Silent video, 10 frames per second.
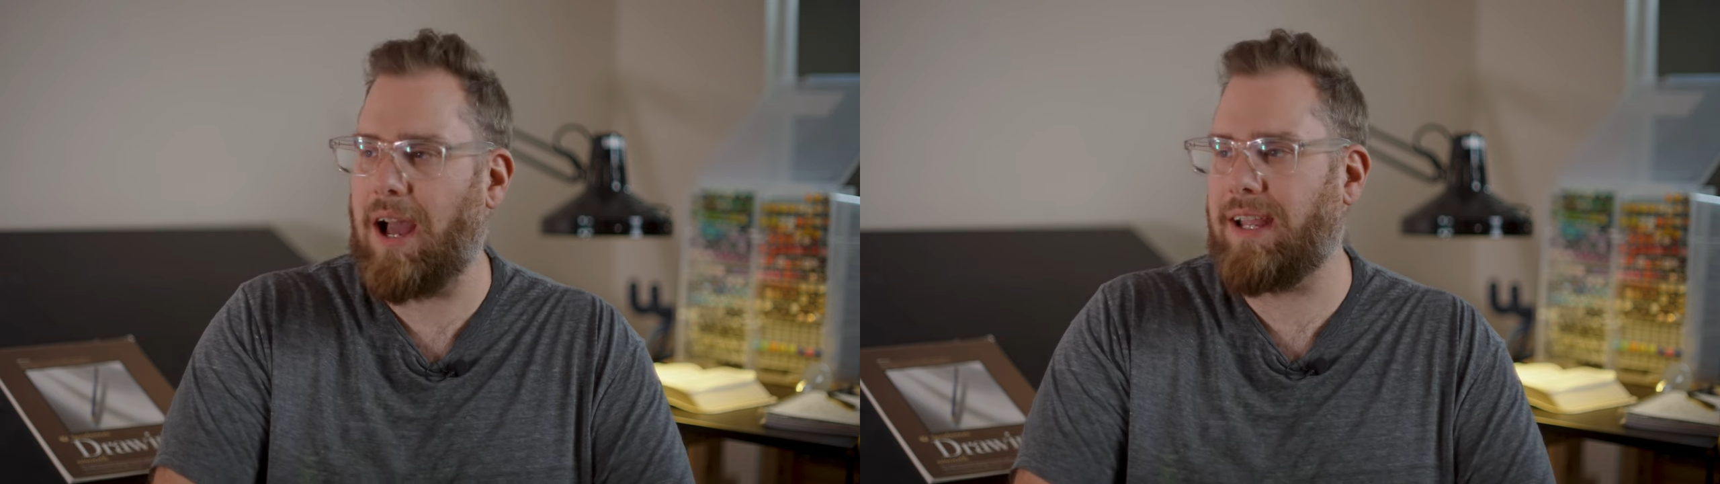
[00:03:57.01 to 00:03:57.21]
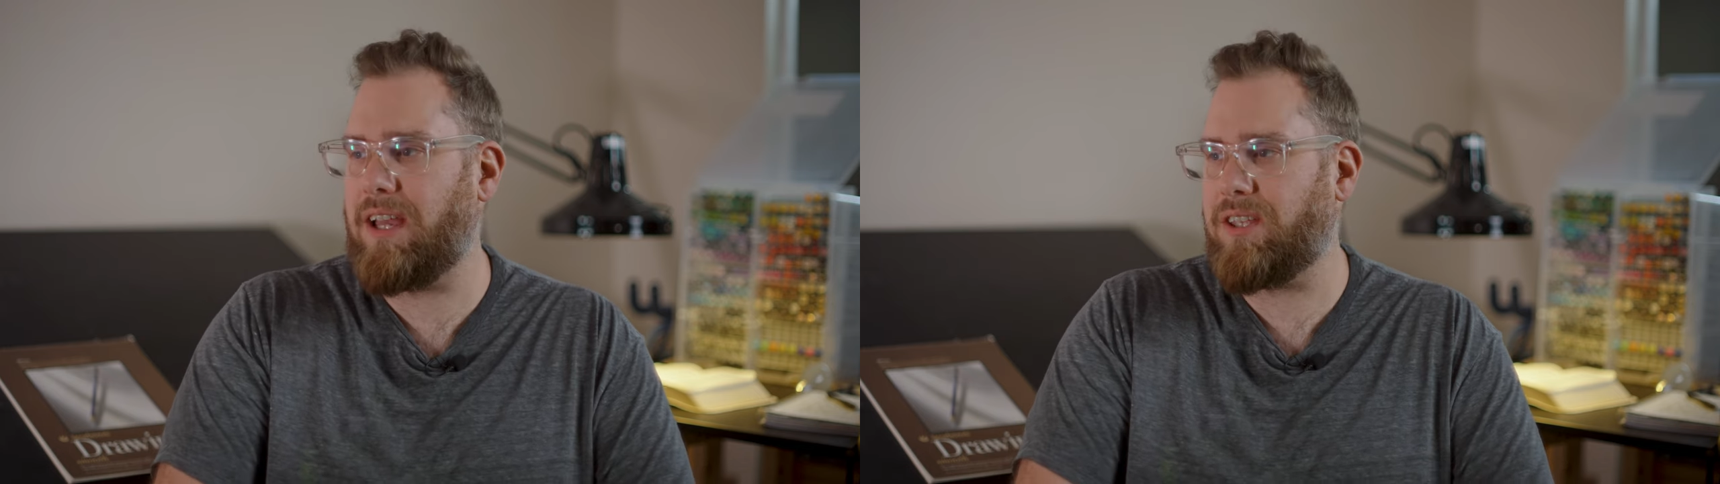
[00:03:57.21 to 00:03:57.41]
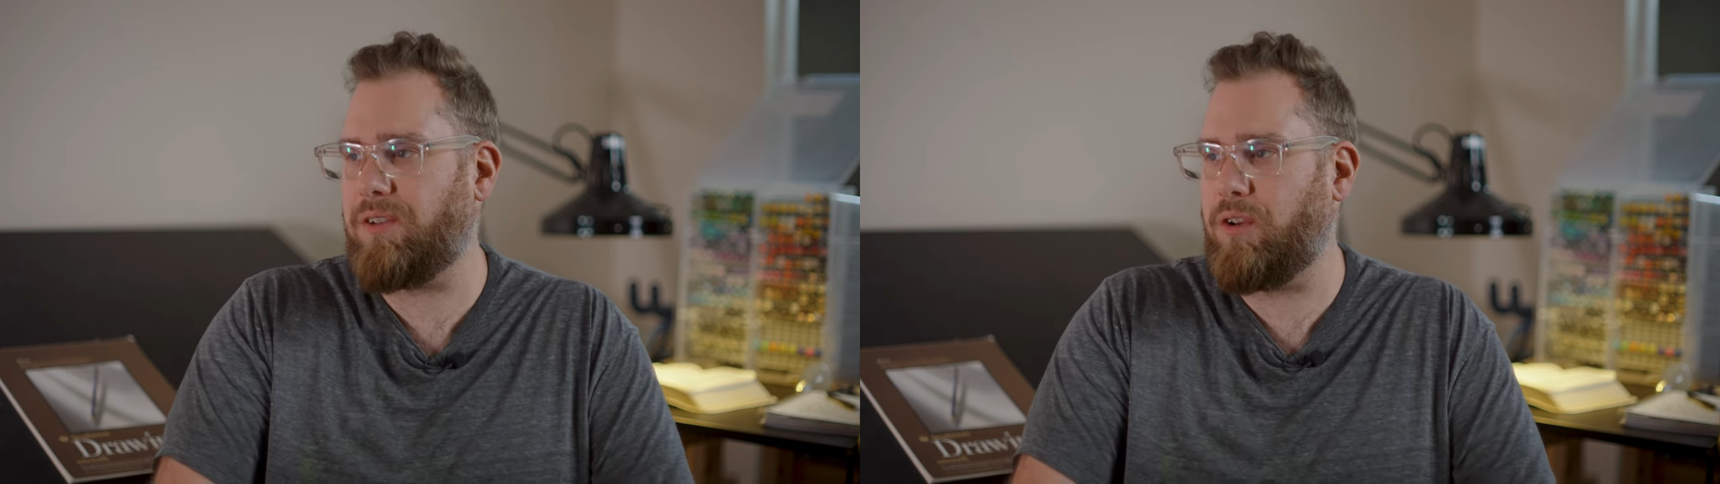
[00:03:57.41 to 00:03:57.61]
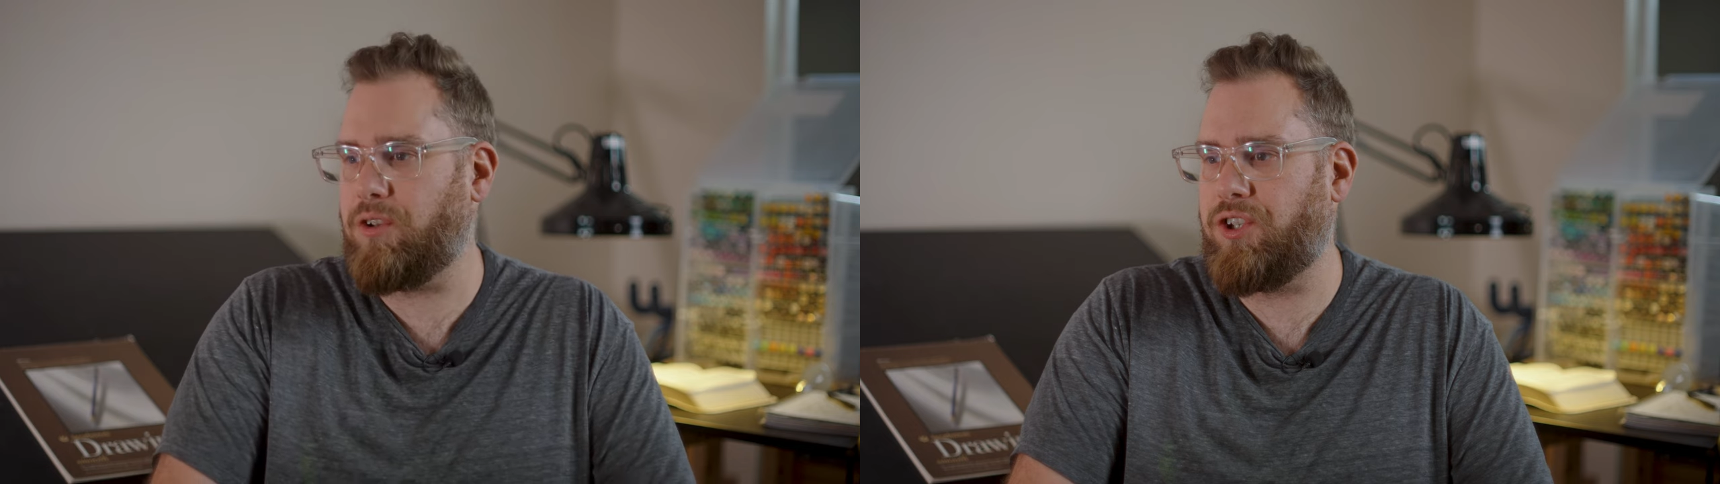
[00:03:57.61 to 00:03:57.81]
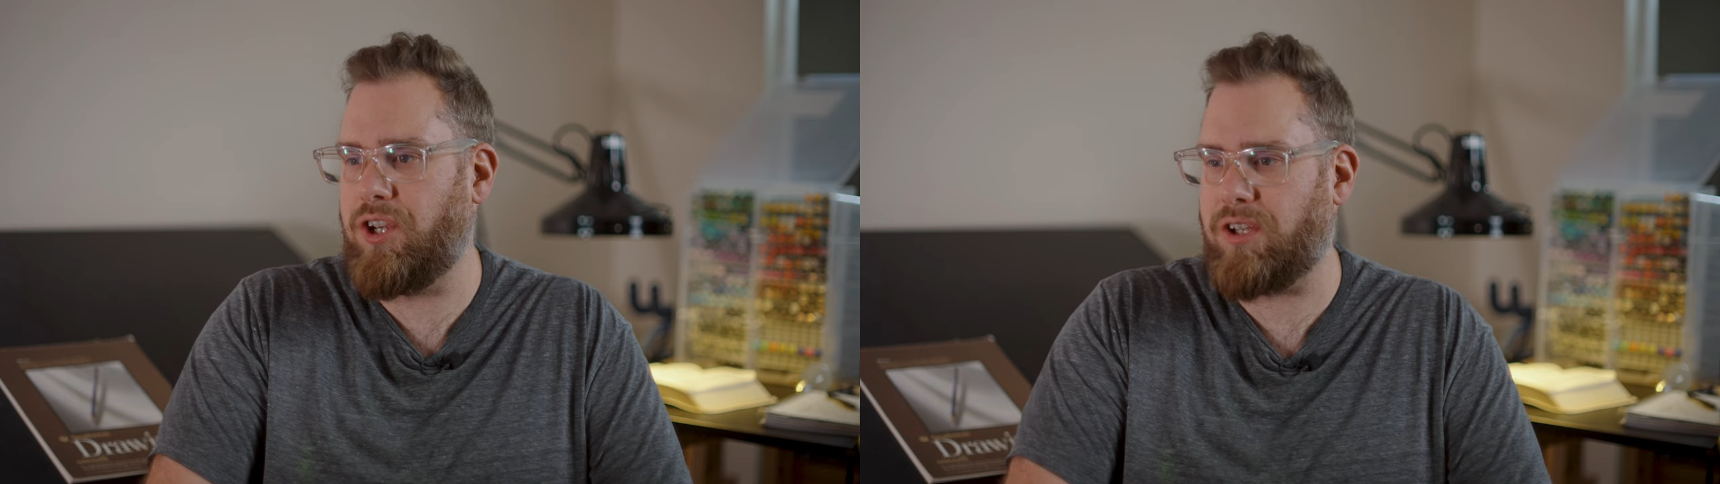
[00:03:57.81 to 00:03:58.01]
I guess if
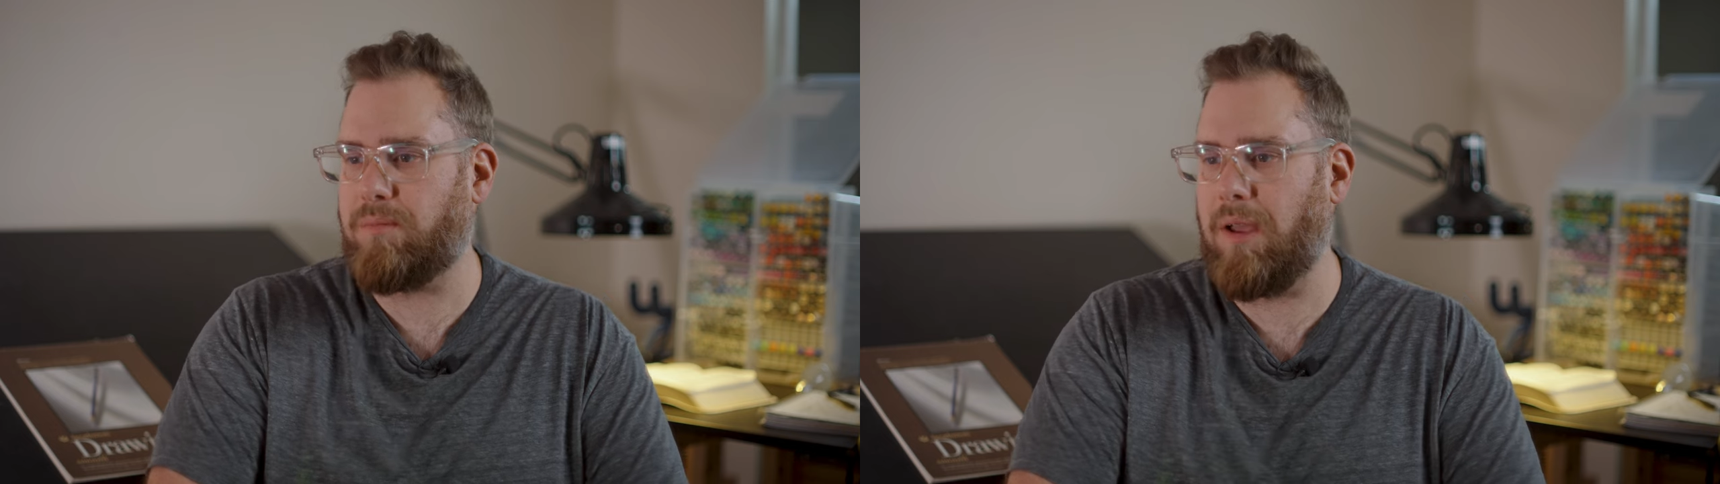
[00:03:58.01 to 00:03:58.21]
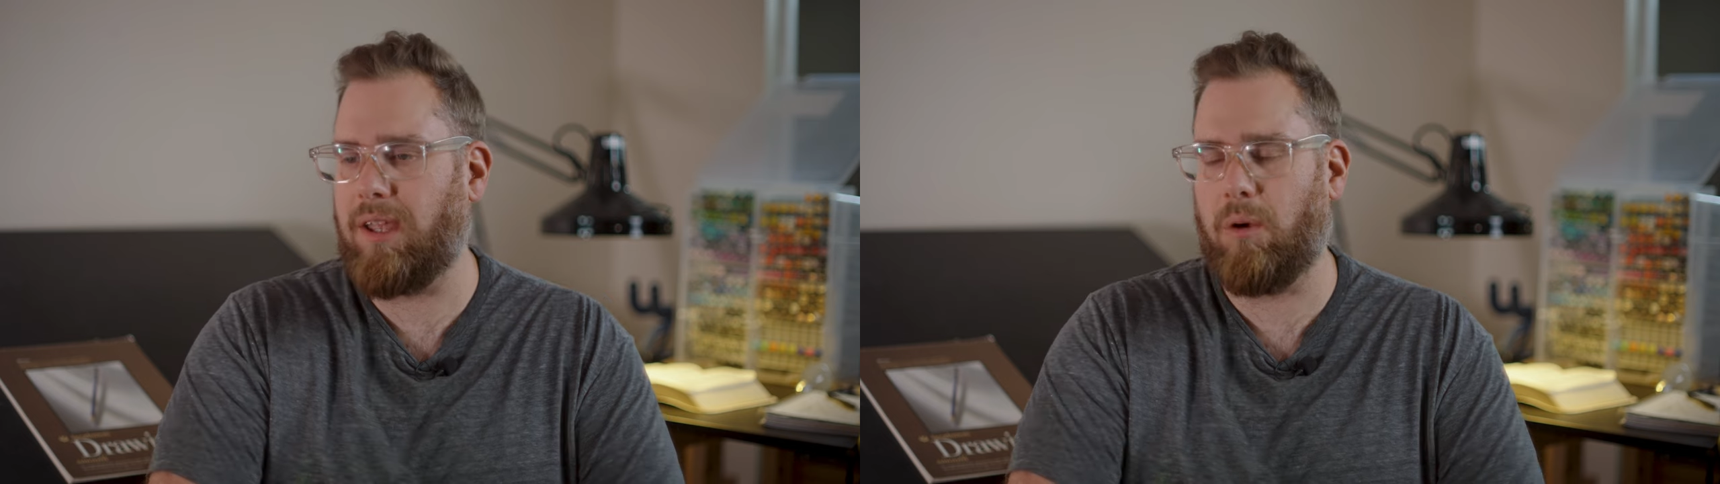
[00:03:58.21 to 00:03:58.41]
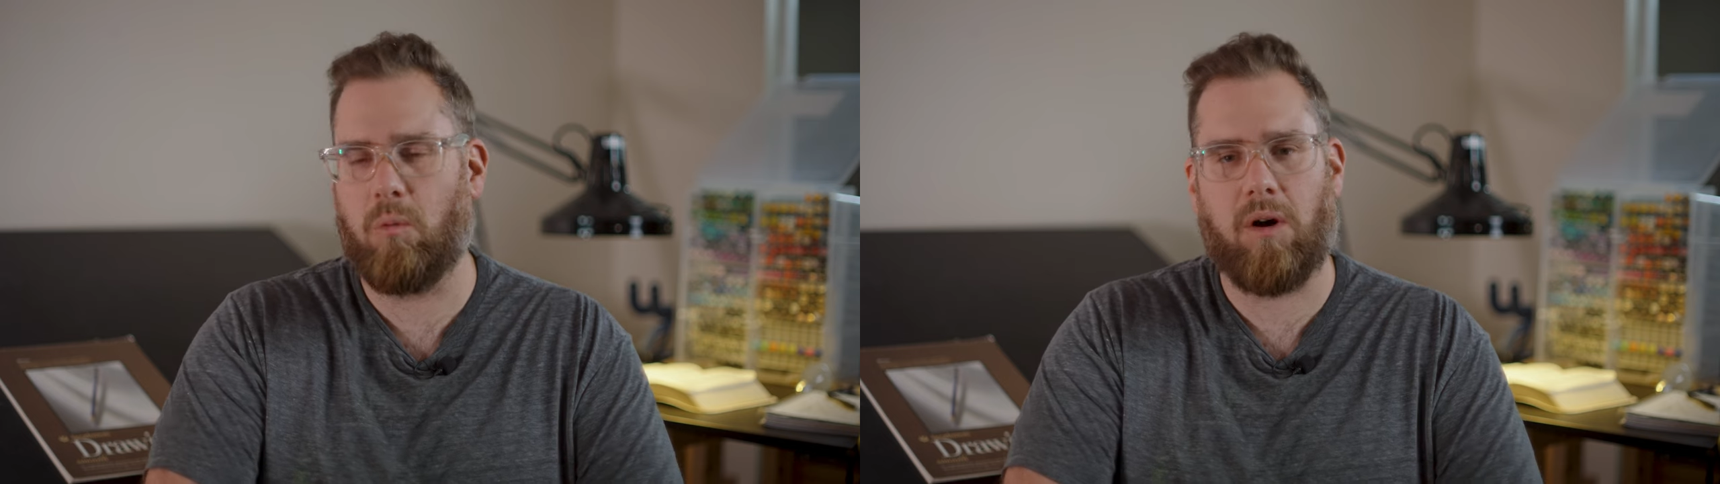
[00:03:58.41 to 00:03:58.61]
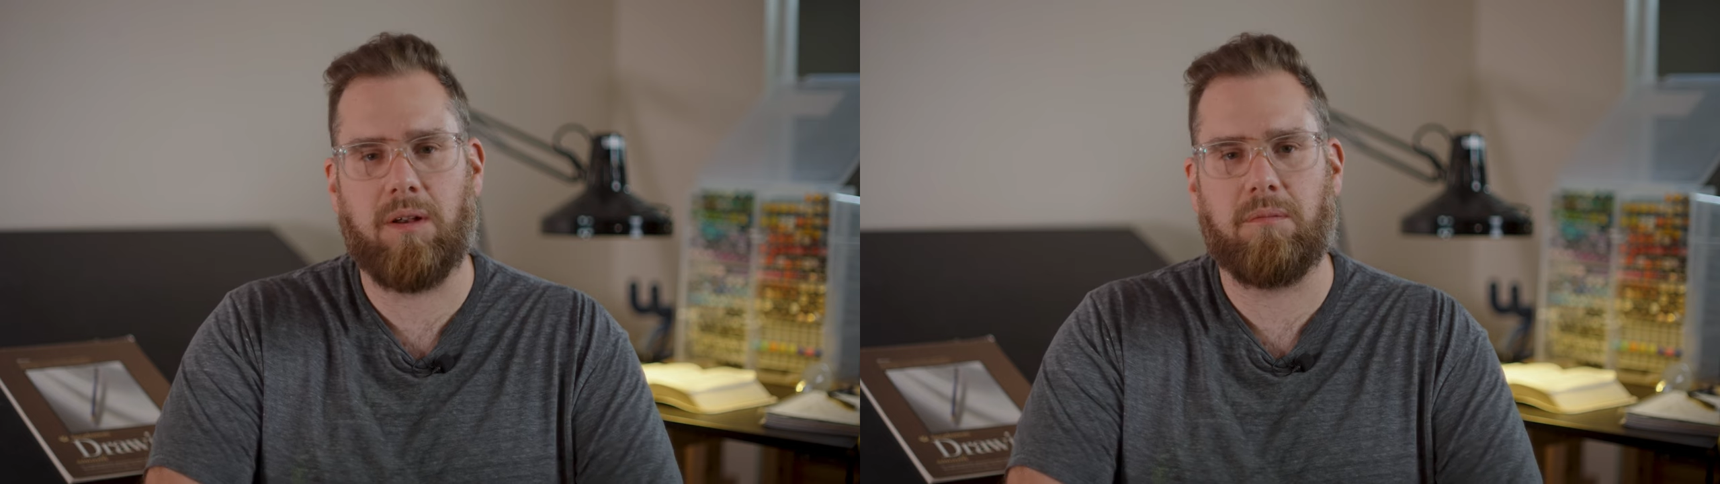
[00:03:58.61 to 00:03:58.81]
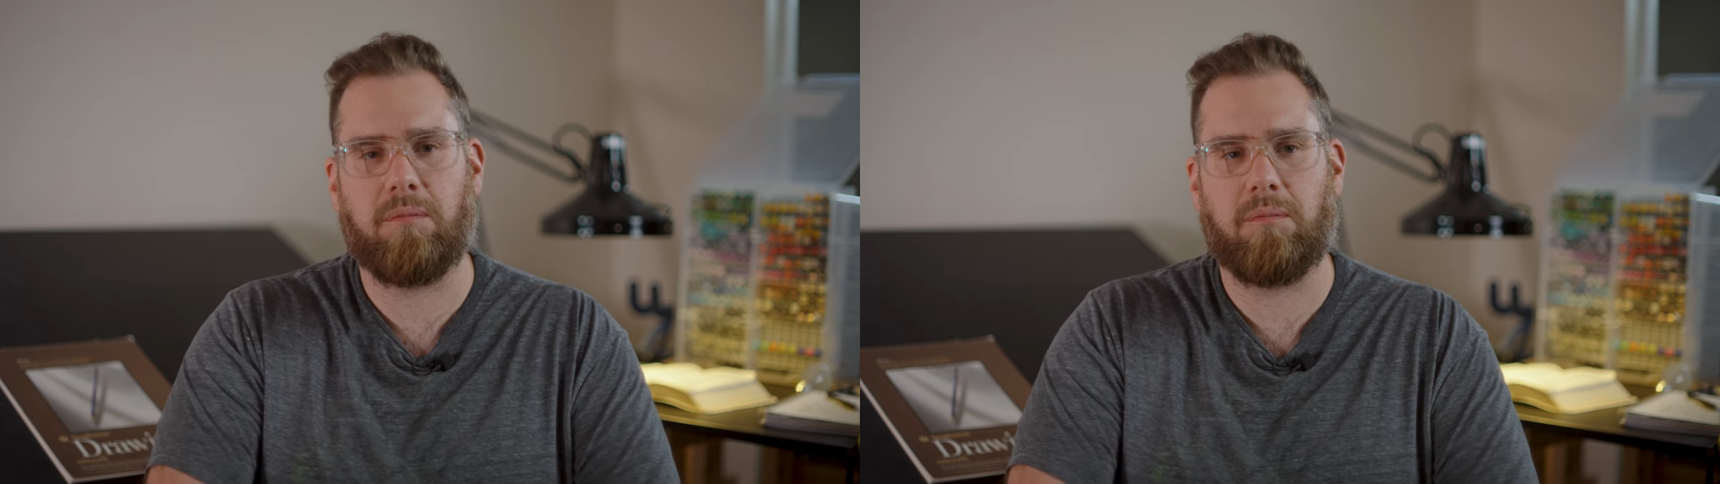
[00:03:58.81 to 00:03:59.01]
you're just making
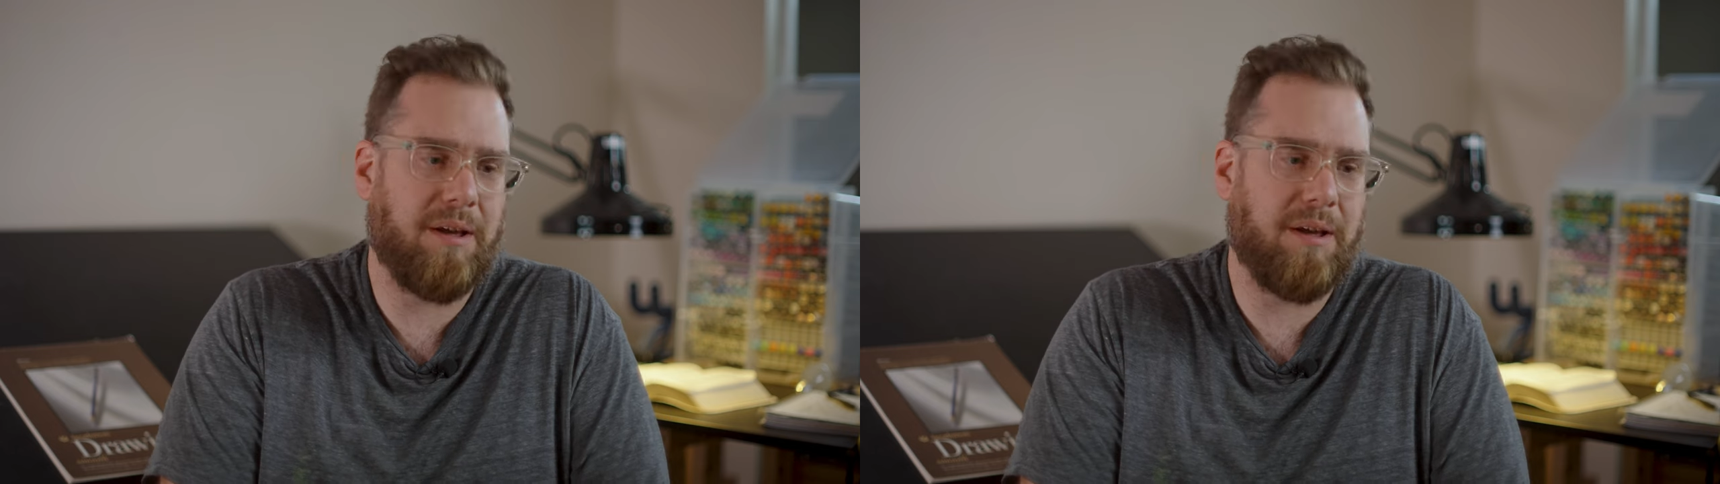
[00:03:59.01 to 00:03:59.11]
one